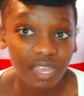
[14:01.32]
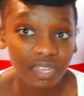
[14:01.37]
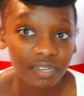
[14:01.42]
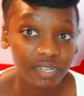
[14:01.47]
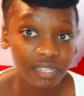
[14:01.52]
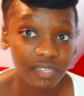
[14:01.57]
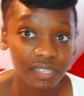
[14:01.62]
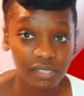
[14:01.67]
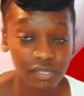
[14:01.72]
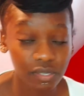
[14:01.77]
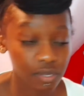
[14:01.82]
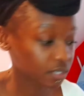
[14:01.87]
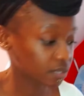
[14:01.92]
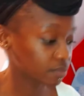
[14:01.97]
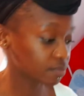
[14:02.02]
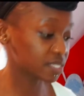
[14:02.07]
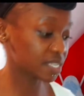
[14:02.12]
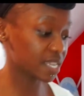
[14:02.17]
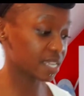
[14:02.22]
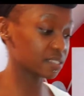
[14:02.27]
under the
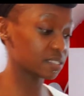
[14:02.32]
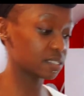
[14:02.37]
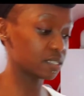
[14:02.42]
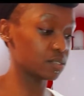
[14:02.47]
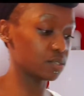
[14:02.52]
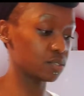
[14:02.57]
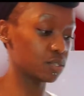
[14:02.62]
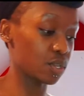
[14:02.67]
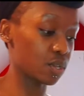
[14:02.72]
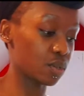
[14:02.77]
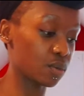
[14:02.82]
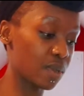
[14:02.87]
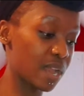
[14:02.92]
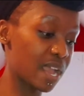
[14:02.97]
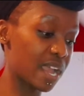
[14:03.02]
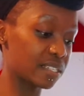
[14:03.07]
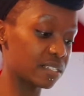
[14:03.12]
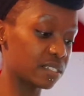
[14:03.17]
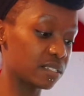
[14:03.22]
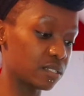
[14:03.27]
circumstances, you know,
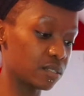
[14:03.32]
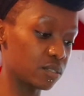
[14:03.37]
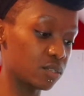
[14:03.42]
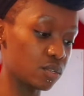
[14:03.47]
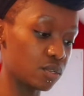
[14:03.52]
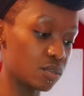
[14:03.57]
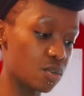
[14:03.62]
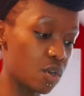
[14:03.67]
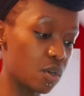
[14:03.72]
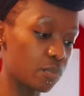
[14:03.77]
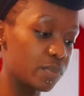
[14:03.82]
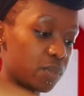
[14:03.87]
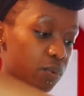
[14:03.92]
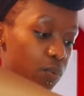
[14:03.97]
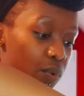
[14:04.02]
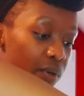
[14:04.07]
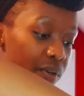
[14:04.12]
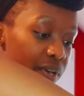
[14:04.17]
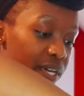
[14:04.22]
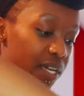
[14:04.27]
and not be
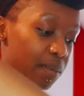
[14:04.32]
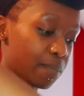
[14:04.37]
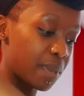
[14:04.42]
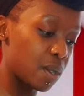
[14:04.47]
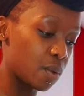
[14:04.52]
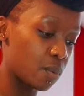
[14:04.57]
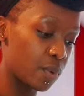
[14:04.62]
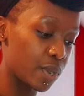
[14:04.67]
worried about